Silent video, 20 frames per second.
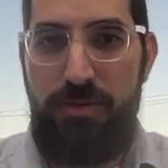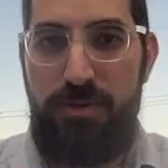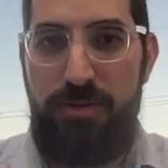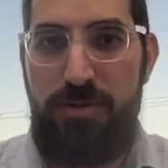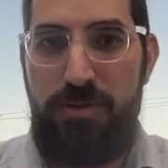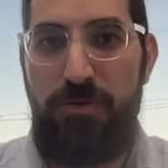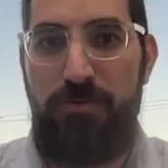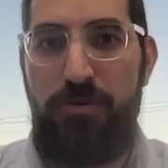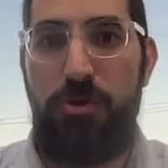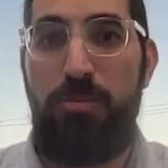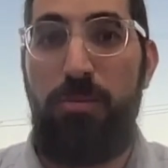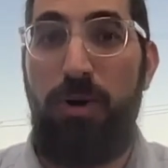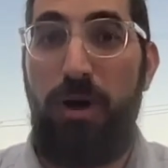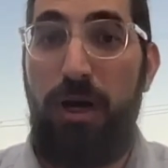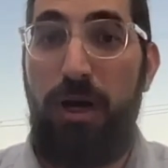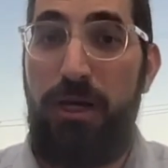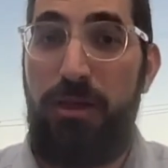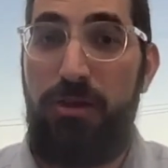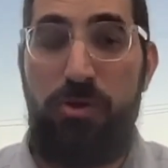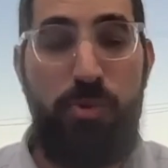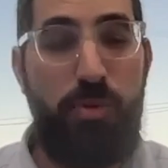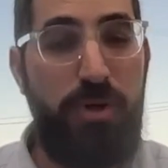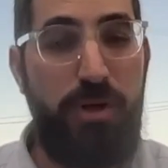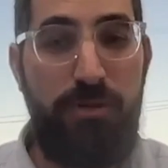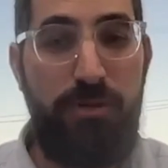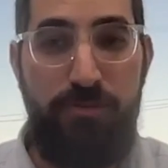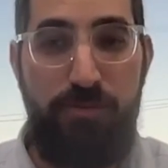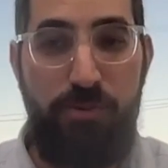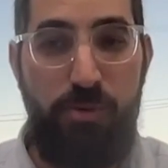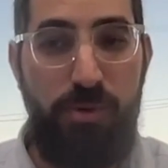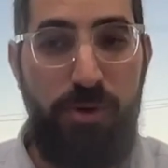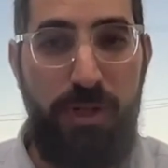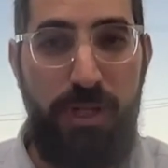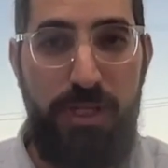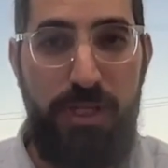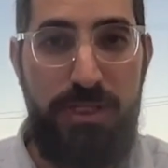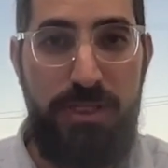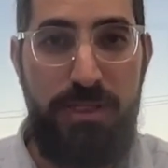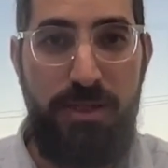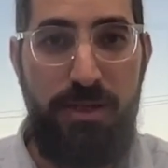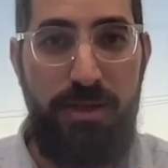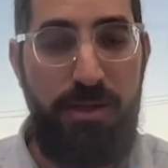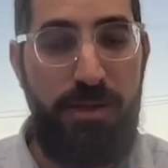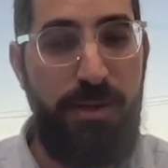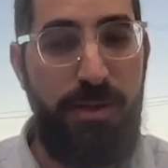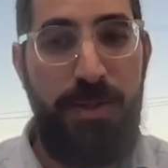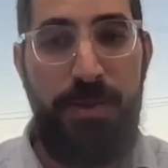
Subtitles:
So if you buy in 24, let's say,